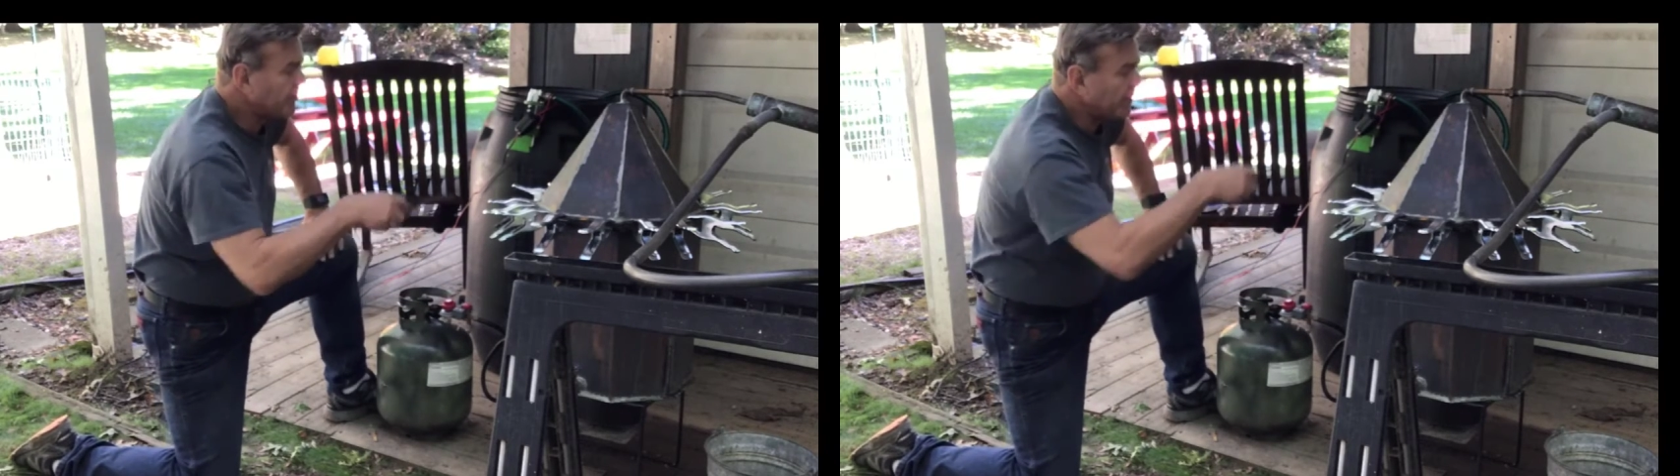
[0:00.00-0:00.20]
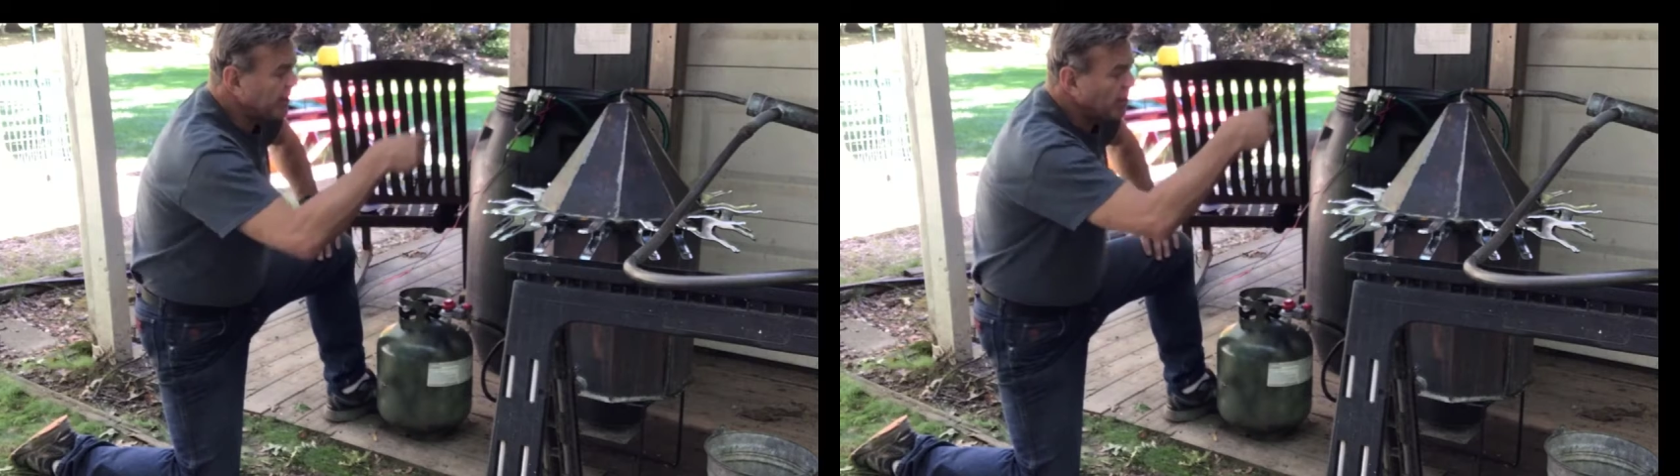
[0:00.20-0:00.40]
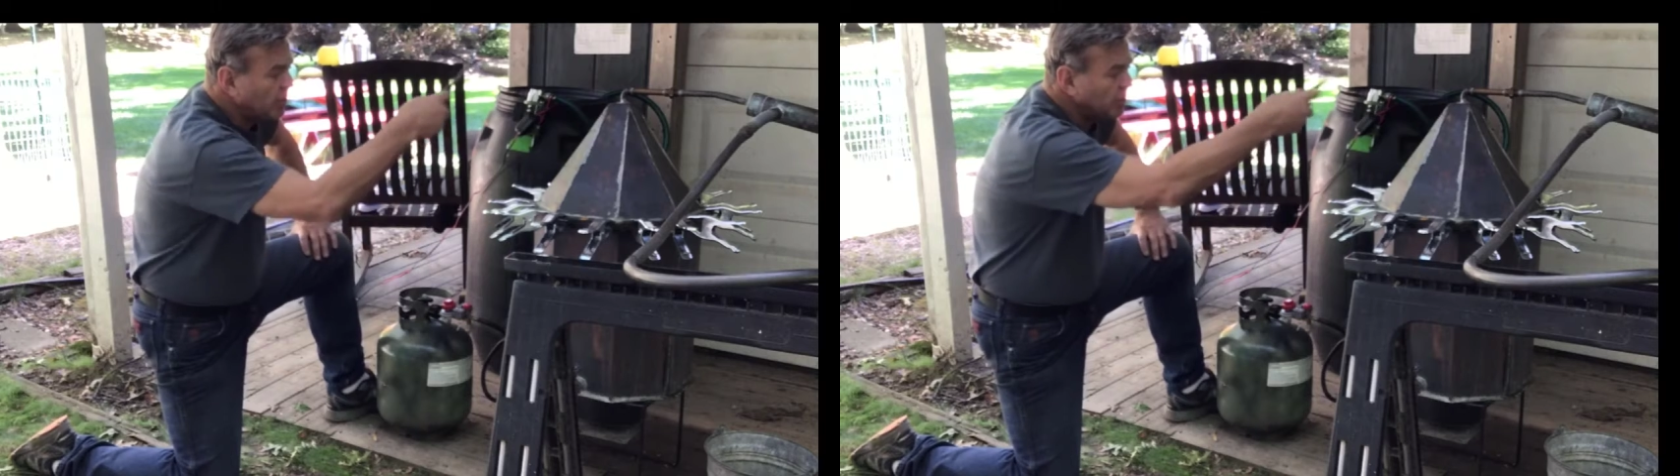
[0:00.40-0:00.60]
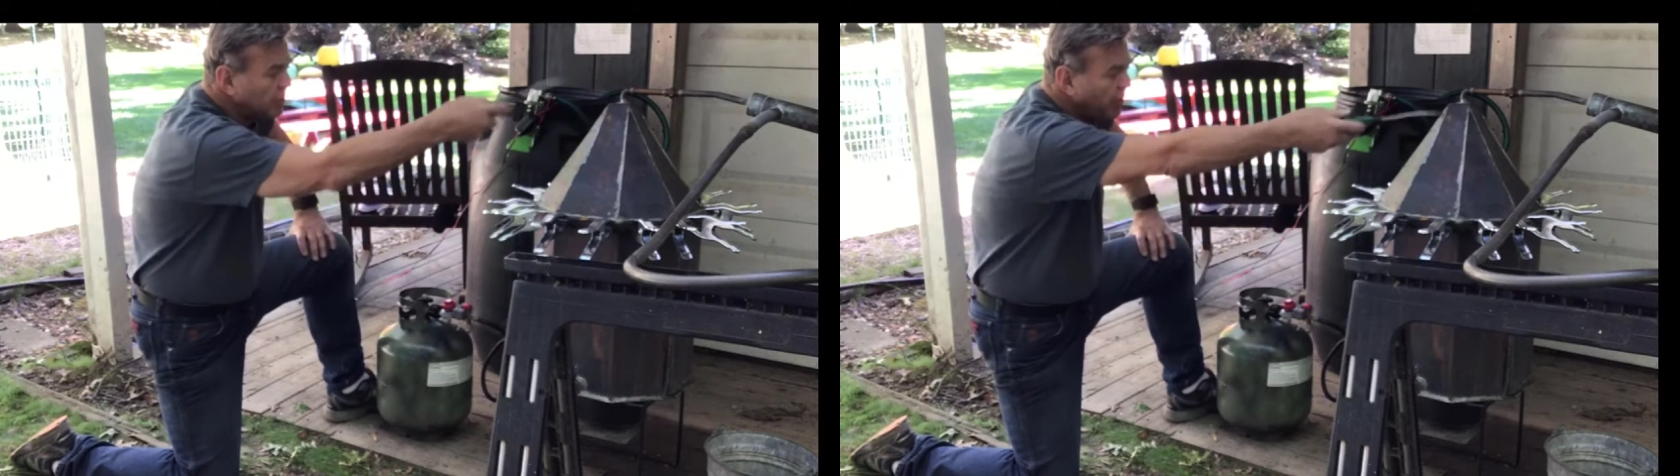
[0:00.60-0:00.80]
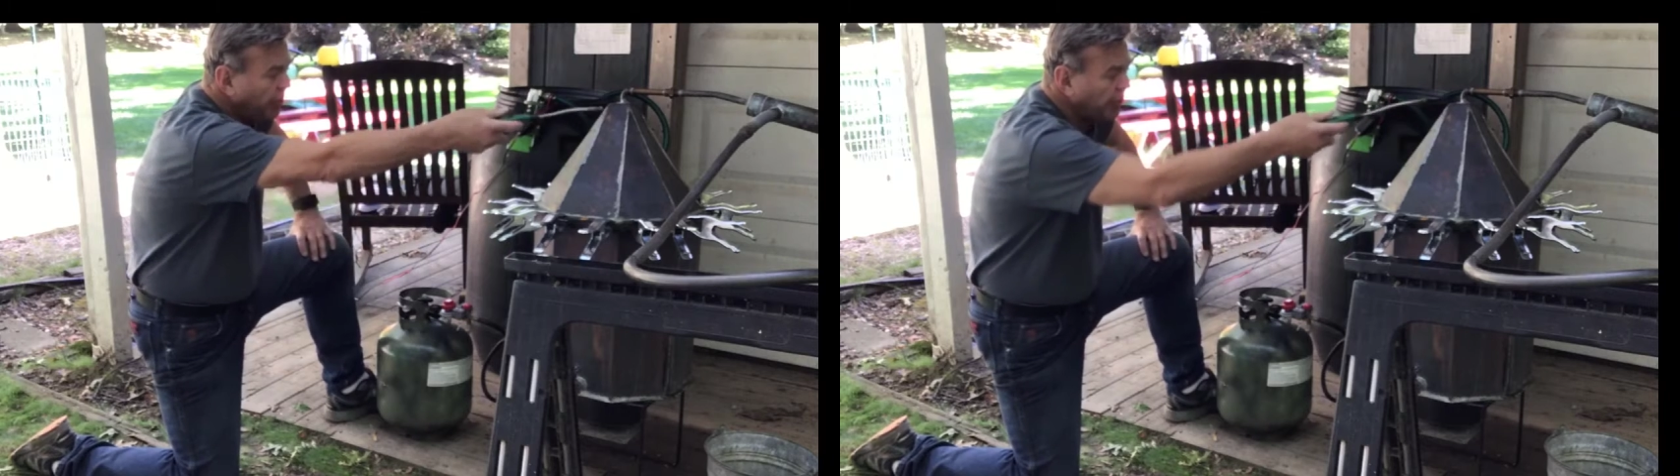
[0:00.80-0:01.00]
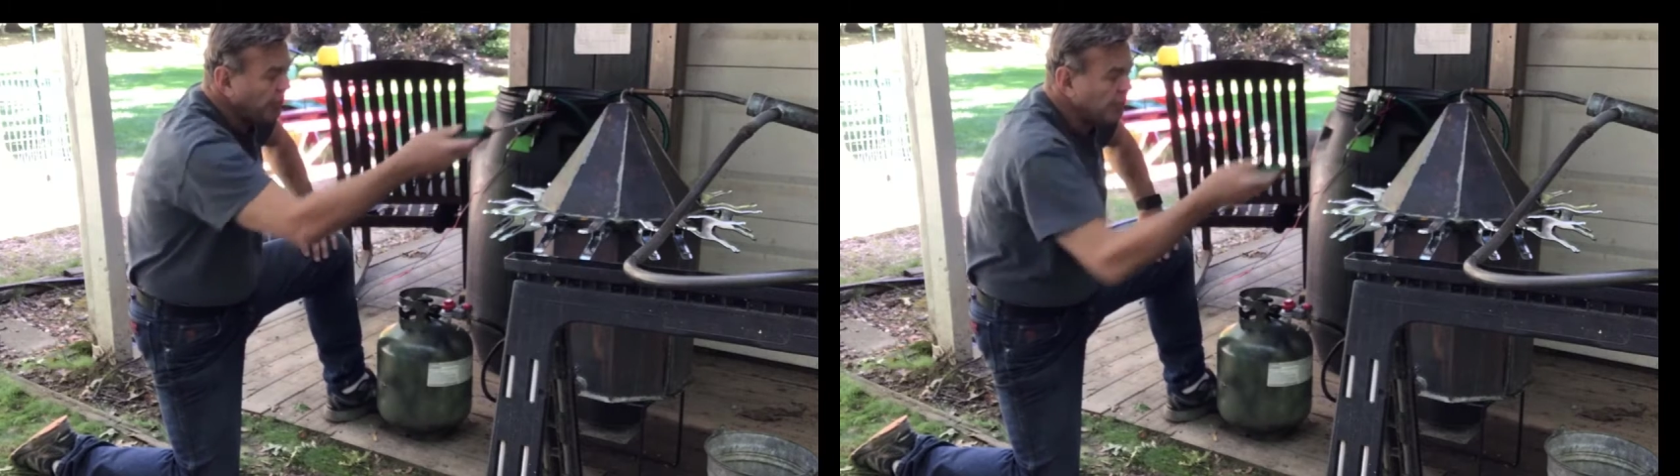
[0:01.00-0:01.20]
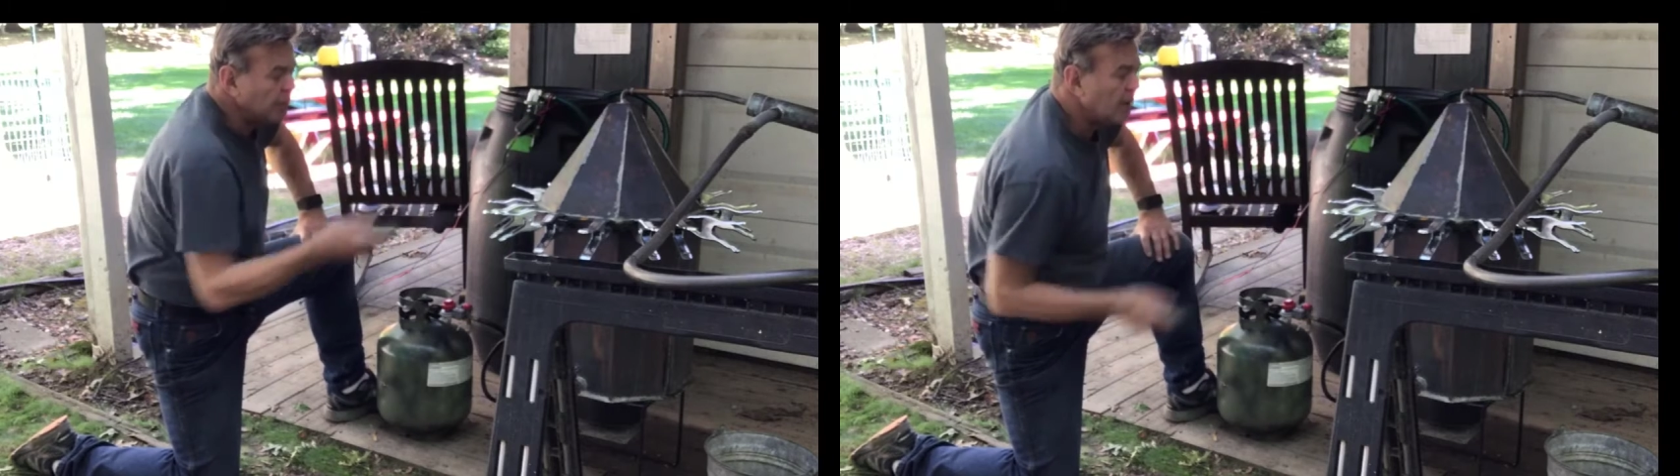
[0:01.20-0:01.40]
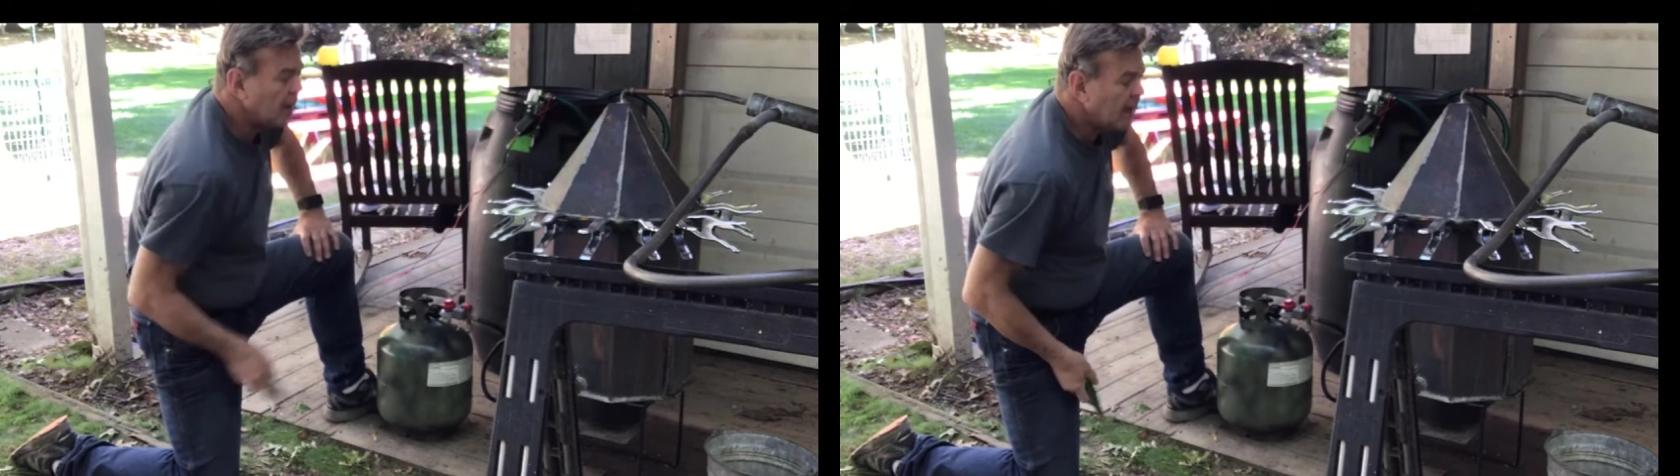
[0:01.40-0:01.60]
is going to go through